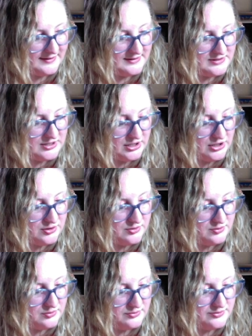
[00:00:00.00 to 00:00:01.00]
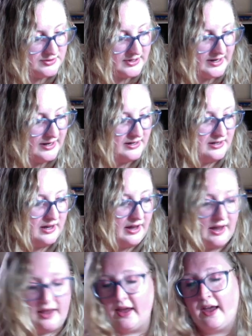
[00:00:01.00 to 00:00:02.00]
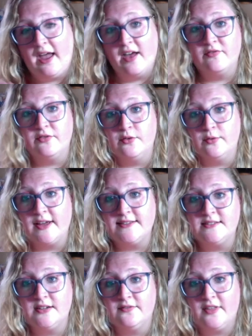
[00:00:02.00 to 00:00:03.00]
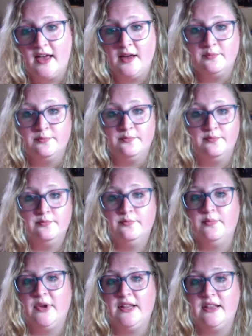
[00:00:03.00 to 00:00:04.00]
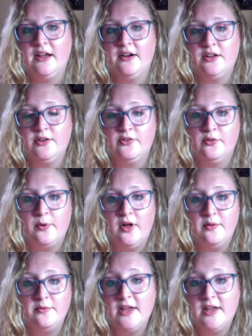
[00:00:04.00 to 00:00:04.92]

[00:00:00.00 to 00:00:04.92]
to use, and I have the rest of that bin there to use as well.